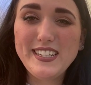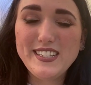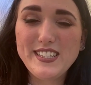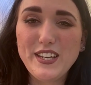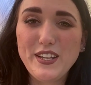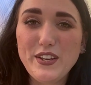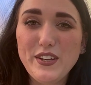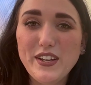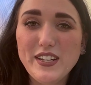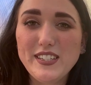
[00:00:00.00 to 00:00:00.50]
so
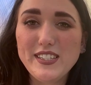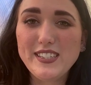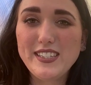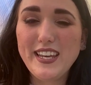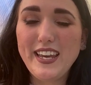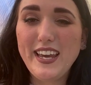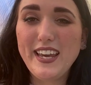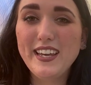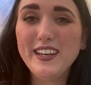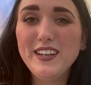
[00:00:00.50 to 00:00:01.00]
you can
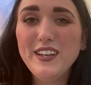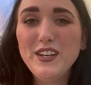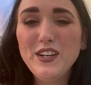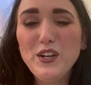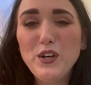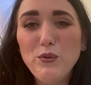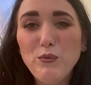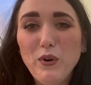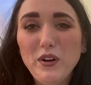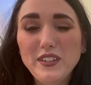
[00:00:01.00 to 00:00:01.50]
see
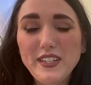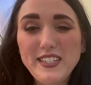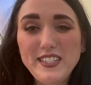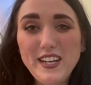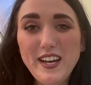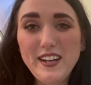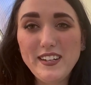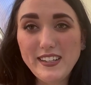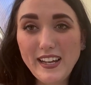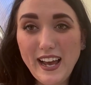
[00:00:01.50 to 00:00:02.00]
what they
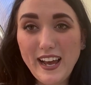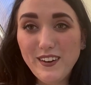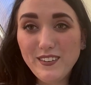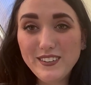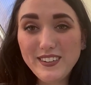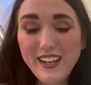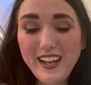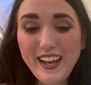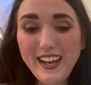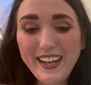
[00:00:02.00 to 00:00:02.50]
turned
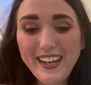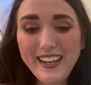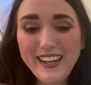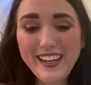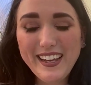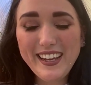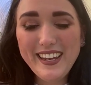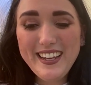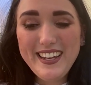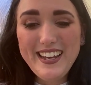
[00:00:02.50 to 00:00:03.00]
out
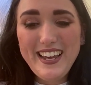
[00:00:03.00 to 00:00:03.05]
like.